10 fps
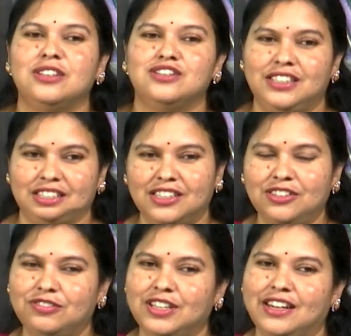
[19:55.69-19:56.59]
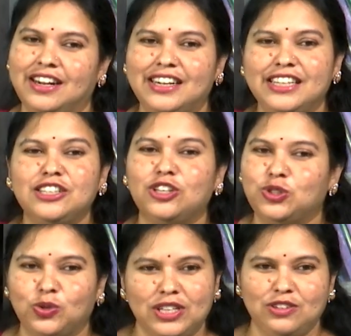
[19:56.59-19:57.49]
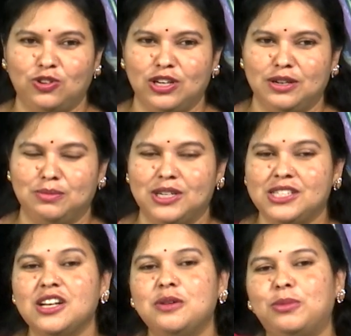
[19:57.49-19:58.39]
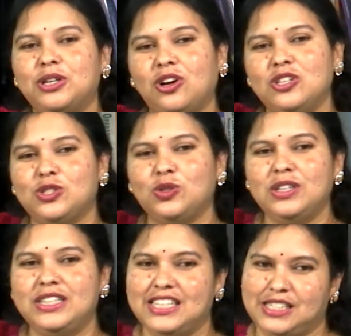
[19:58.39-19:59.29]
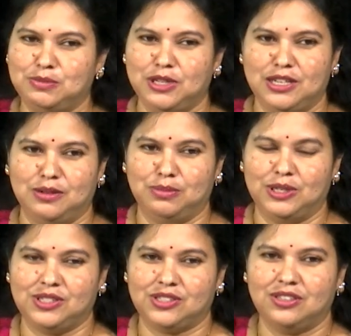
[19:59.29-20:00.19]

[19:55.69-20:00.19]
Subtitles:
Here we are adding not only whole numbers but also decimal numbers.